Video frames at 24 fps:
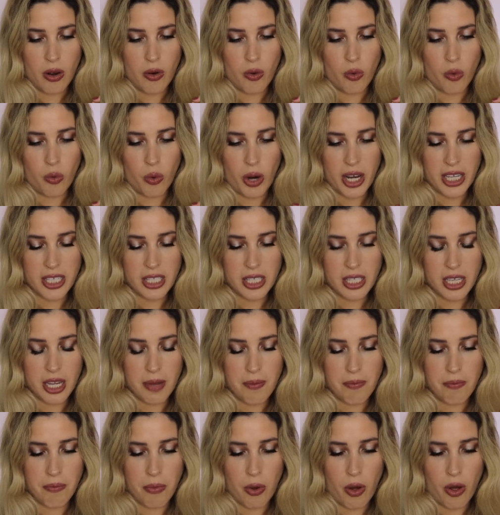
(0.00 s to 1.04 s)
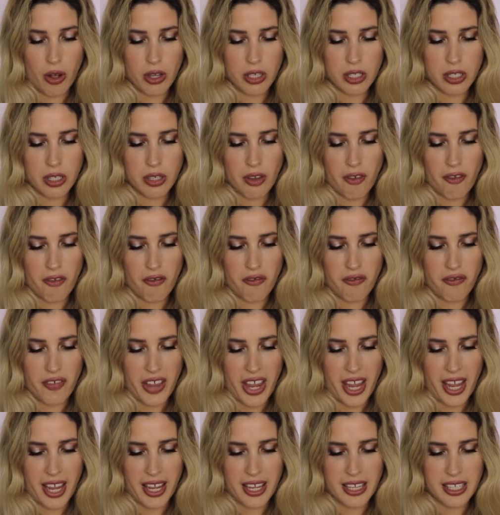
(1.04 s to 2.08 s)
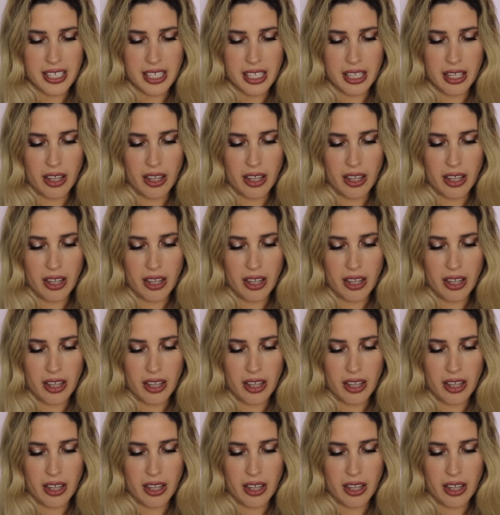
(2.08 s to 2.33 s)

Resting Boss Face